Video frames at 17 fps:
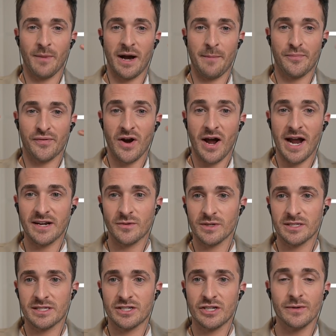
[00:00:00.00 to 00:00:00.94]
my pride
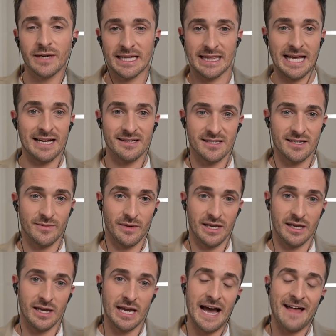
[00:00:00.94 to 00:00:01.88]
was doing that to me.